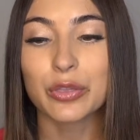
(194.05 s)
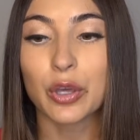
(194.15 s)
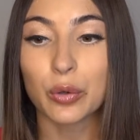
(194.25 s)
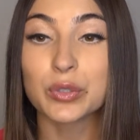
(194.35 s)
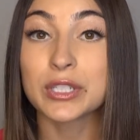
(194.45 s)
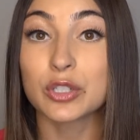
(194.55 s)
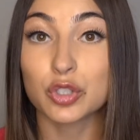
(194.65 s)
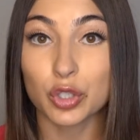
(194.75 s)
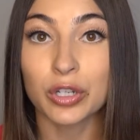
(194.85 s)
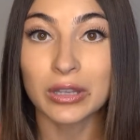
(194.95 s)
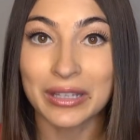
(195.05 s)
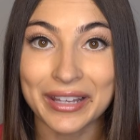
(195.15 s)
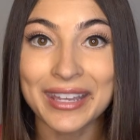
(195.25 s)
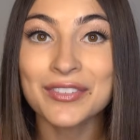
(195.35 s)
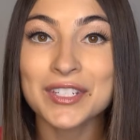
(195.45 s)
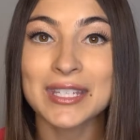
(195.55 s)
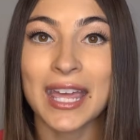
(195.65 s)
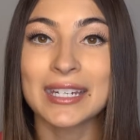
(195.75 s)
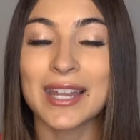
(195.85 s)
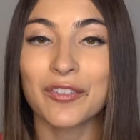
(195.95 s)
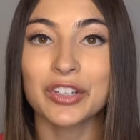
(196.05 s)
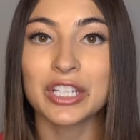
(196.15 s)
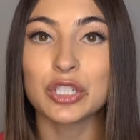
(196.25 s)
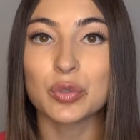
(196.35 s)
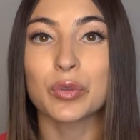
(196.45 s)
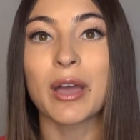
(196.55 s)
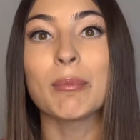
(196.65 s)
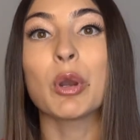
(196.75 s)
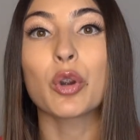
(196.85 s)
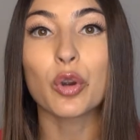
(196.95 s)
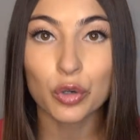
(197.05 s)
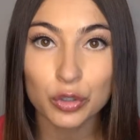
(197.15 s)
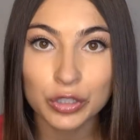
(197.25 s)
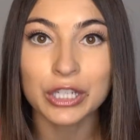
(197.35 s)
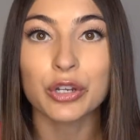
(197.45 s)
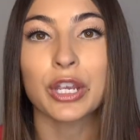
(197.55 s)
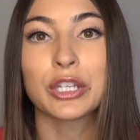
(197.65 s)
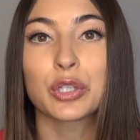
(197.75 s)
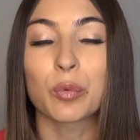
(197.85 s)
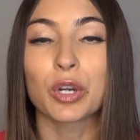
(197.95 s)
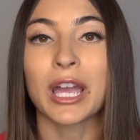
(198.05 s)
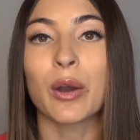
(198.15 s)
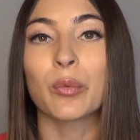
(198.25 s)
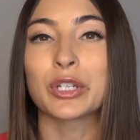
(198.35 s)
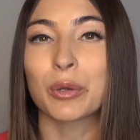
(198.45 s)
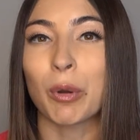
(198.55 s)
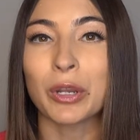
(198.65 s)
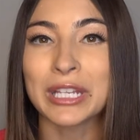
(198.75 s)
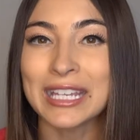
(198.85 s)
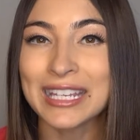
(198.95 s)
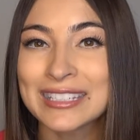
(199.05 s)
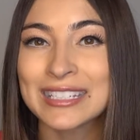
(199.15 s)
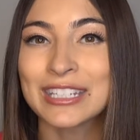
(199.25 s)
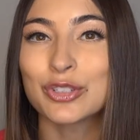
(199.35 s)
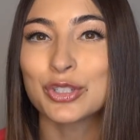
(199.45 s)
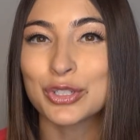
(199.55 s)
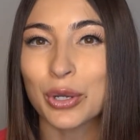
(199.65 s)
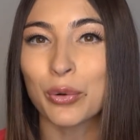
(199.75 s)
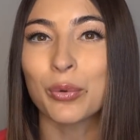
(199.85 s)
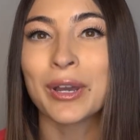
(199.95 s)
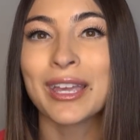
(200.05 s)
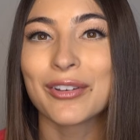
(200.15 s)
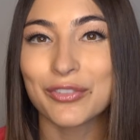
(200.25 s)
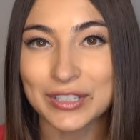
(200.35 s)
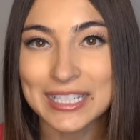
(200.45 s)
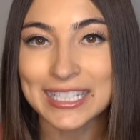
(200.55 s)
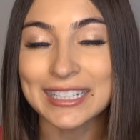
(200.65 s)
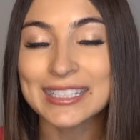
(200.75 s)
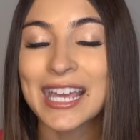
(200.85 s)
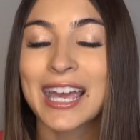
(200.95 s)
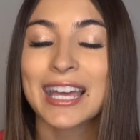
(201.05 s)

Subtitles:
those certain lifts, then definitely do them earlier in your workout when your body isn't so fatigued.